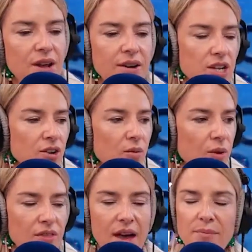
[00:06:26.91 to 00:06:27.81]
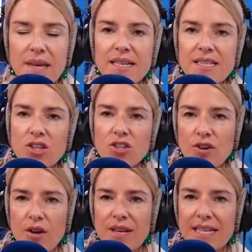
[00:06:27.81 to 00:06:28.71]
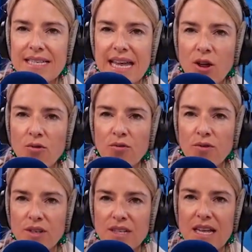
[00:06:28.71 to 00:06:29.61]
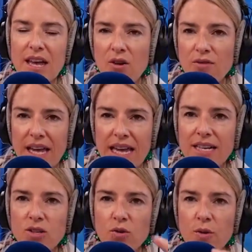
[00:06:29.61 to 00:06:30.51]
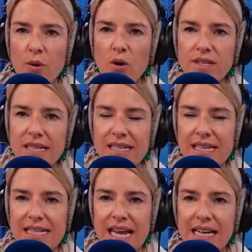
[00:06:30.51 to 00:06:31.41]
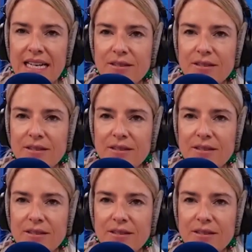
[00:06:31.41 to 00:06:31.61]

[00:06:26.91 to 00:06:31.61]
Now, I don't know whether that means the drone itself, does it overheat, or the box it's containing?